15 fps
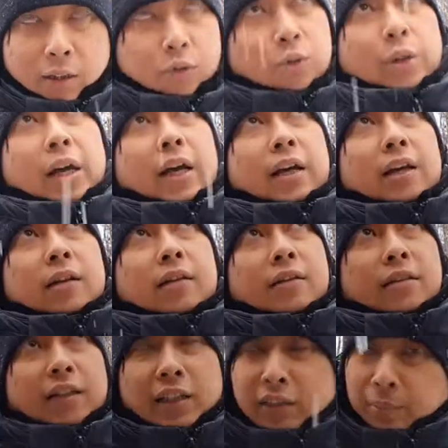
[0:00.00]
Today
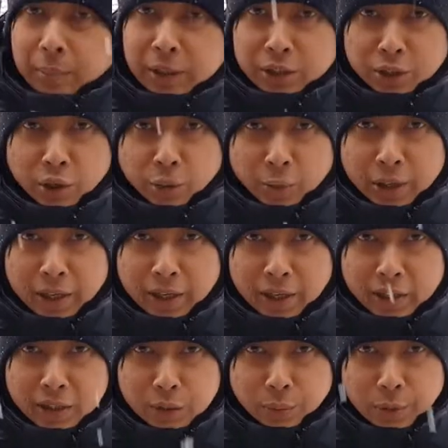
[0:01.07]
it's a bit snowy
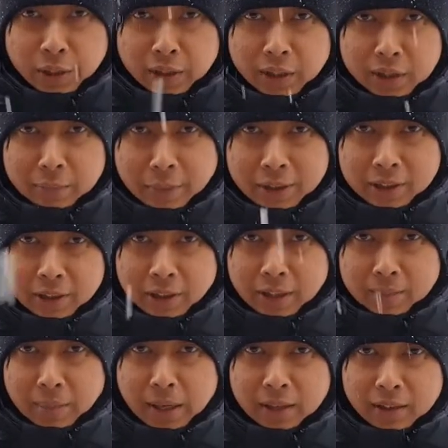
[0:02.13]
here in Sweden,
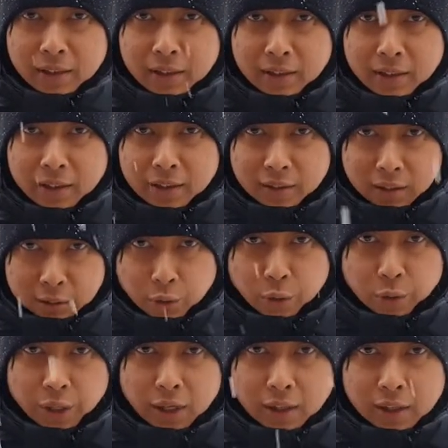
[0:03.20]
especially in my city in
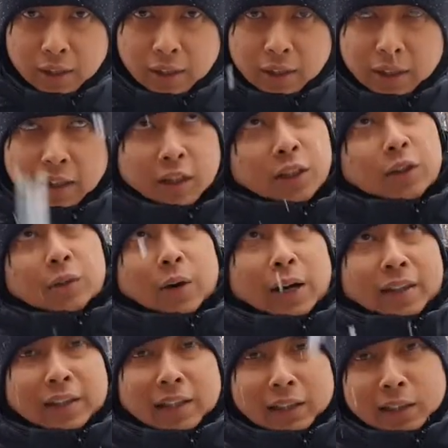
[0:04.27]
Karlskoga. So
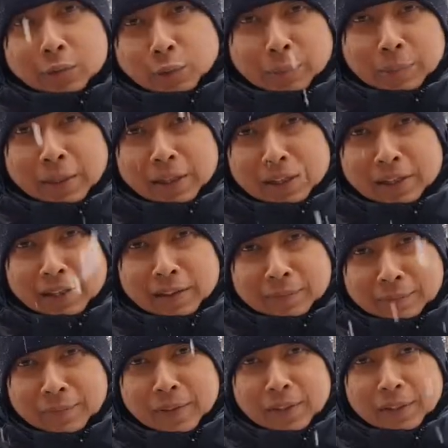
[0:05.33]
I think this would be a
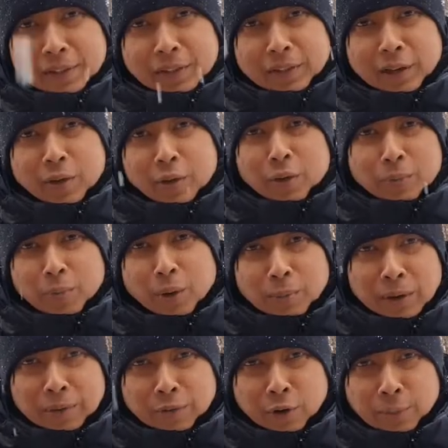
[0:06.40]
good
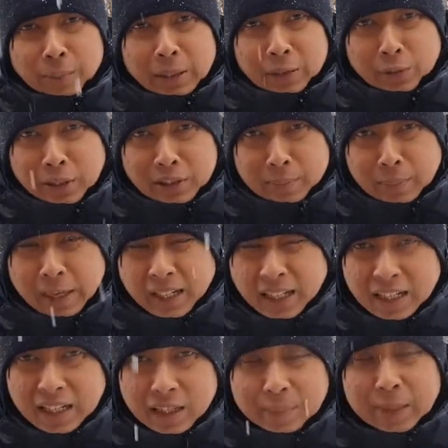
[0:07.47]
moment for me to
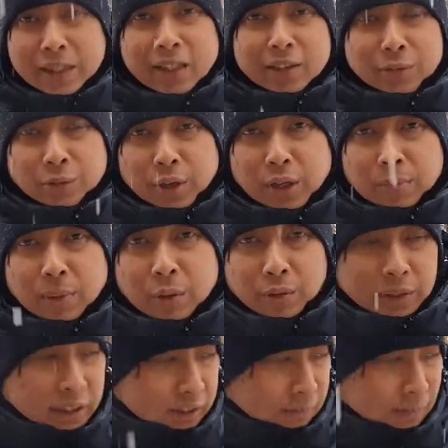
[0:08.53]
explain a little bit history
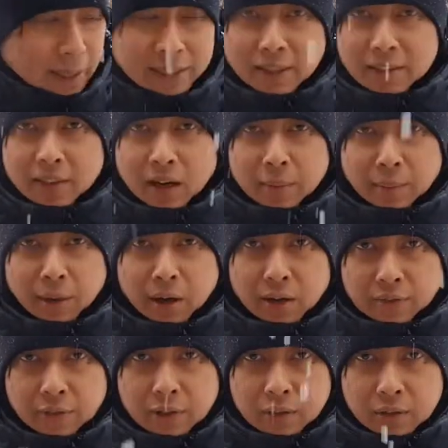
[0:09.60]
about this amazing sniper
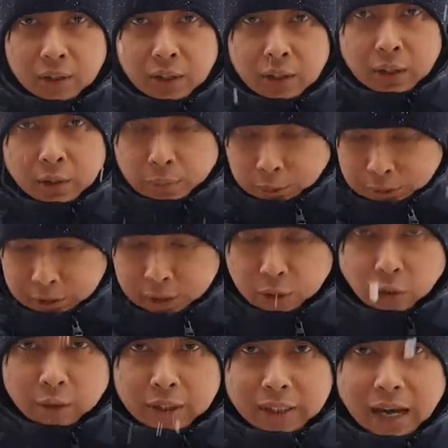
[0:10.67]
rifle, which is
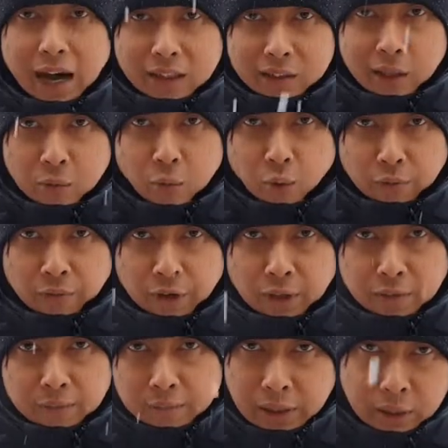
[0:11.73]
called the Arctic
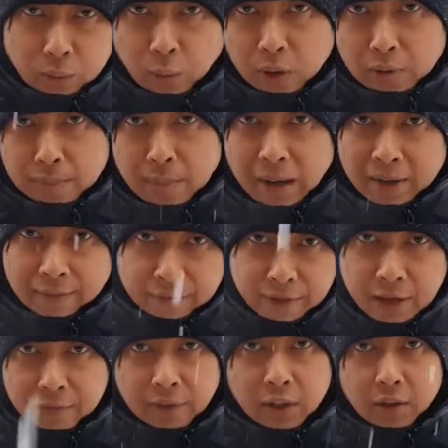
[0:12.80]
Warfare. It's one of my
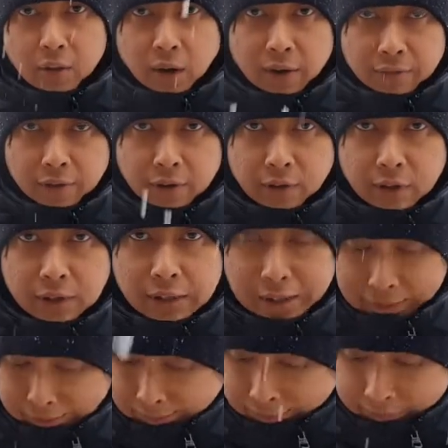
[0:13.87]
favorite rifle,
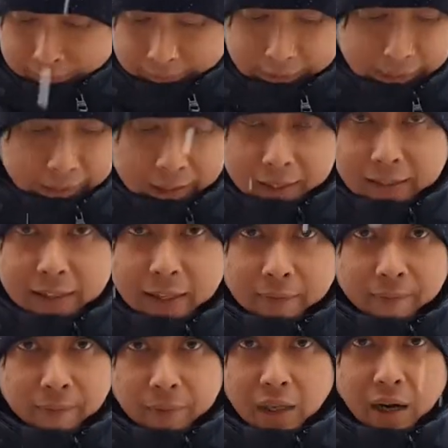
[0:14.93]
and
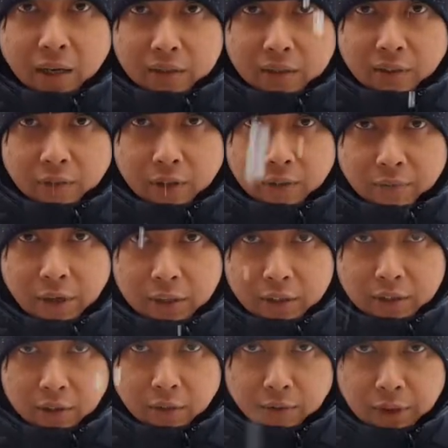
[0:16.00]
yeah, there are several
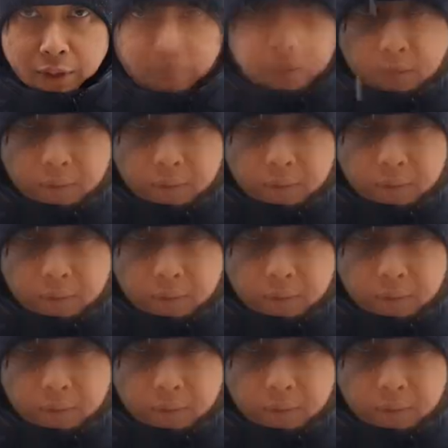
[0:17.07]
variations of it.